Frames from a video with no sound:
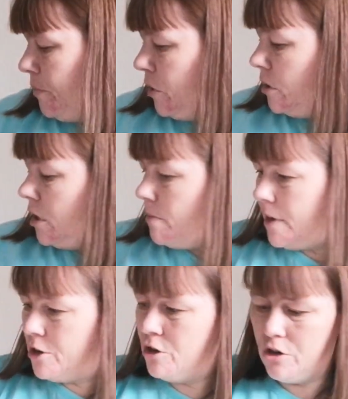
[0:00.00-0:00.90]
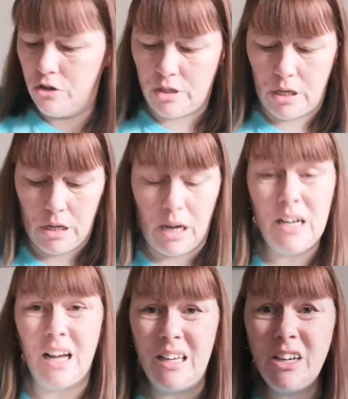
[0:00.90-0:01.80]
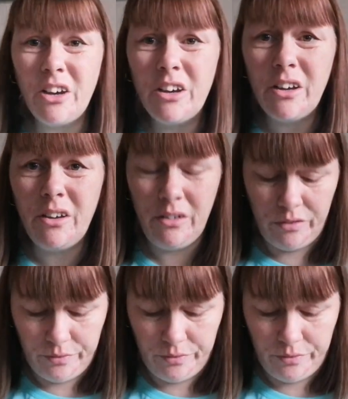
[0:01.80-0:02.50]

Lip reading: Purely because I like her,